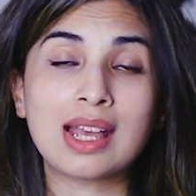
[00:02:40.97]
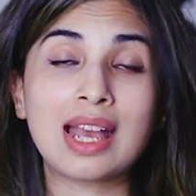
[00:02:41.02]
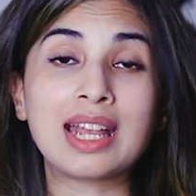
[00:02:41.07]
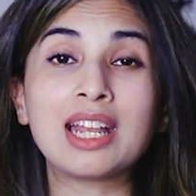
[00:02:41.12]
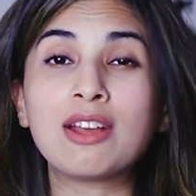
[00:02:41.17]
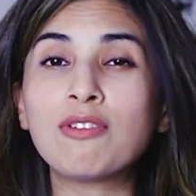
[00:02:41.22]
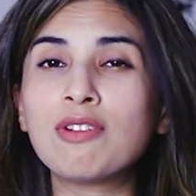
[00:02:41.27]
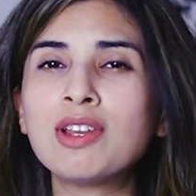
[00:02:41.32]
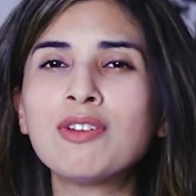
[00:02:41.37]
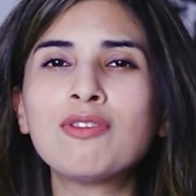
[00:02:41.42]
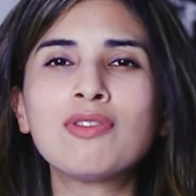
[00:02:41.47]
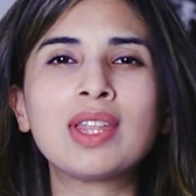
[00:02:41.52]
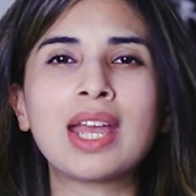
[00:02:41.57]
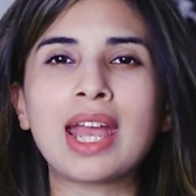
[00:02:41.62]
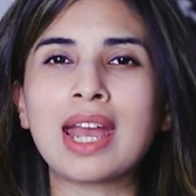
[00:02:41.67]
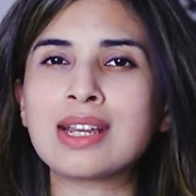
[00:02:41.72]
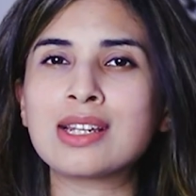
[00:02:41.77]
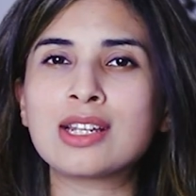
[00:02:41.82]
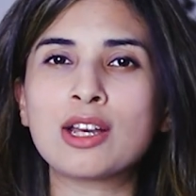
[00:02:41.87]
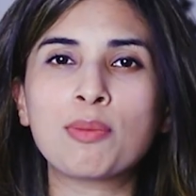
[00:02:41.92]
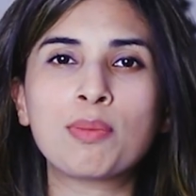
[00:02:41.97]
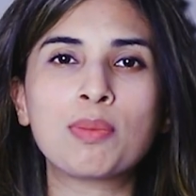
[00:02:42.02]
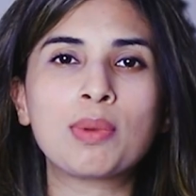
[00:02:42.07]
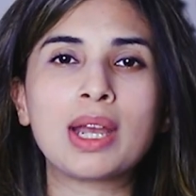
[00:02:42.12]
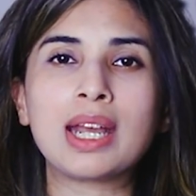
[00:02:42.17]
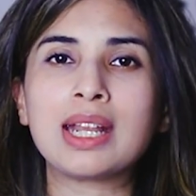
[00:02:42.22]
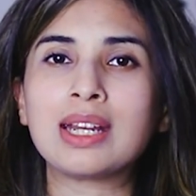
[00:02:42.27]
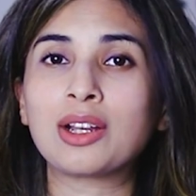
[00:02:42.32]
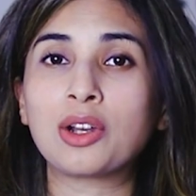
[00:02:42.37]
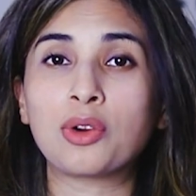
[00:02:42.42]
And even if they end up
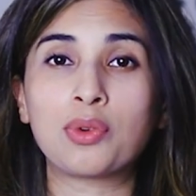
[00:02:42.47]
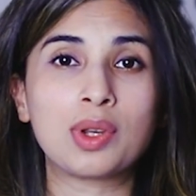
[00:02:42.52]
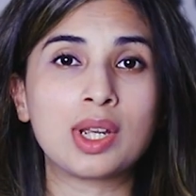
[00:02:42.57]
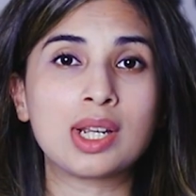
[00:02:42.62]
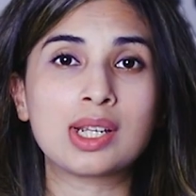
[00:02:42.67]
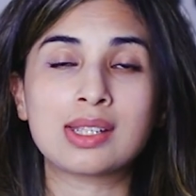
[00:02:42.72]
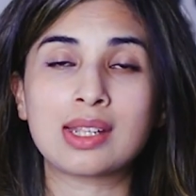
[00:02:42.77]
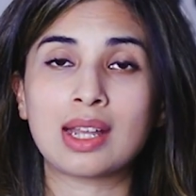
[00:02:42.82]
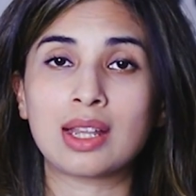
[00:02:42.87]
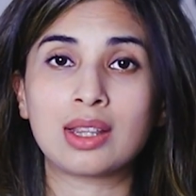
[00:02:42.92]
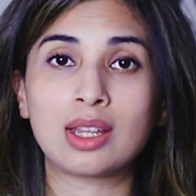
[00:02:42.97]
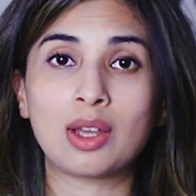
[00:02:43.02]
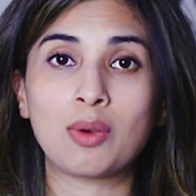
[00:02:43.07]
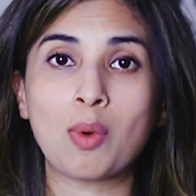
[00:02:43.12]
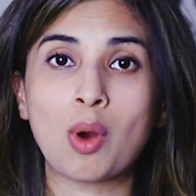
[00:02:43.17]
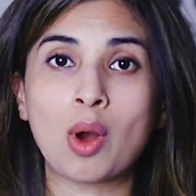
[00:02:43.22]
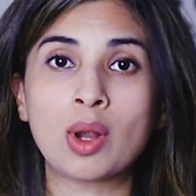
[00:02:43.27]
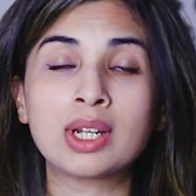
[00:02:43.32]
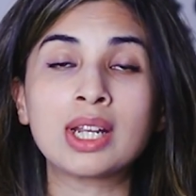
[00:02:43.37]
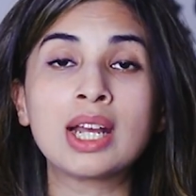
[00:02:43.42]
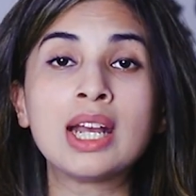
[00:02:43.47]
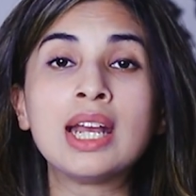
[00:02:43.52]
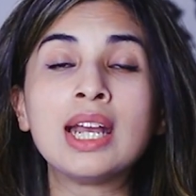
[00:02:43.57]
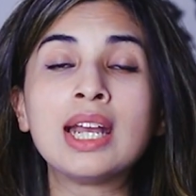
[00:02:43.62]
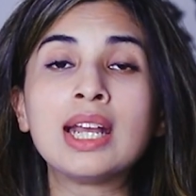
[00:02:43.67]
in careers that they want,